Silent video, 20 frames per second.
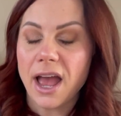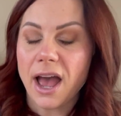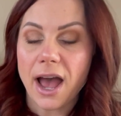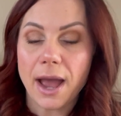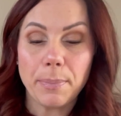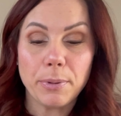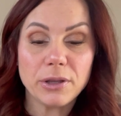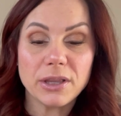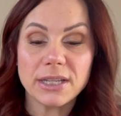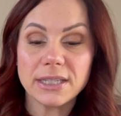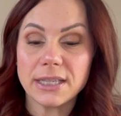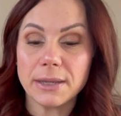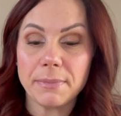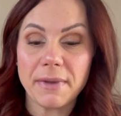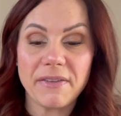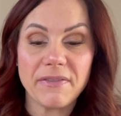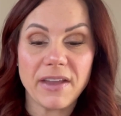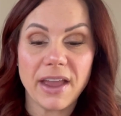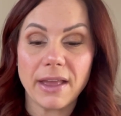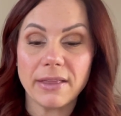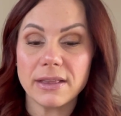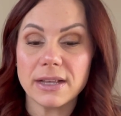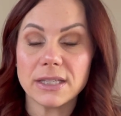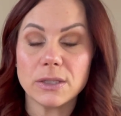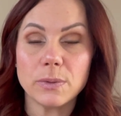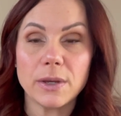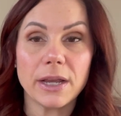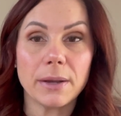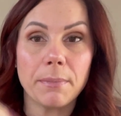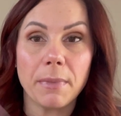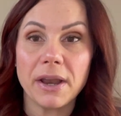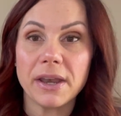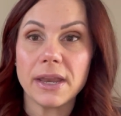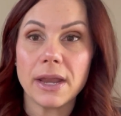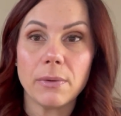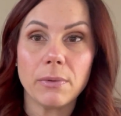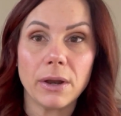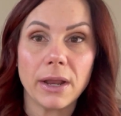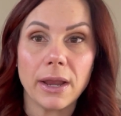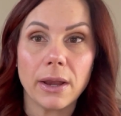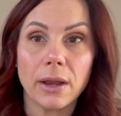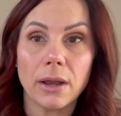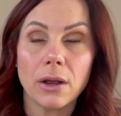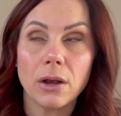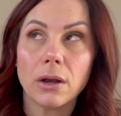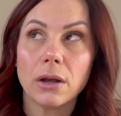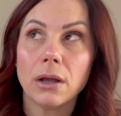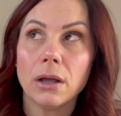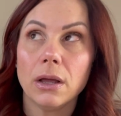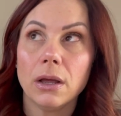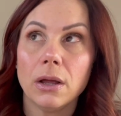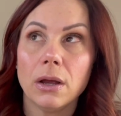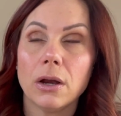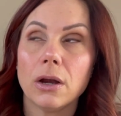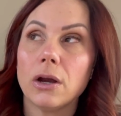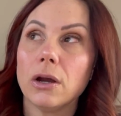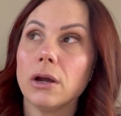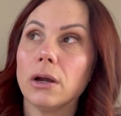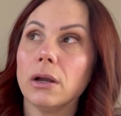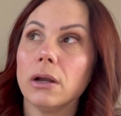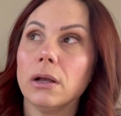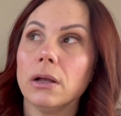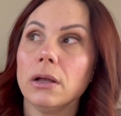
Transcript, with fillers: I put this in my van this week, Monday when I, or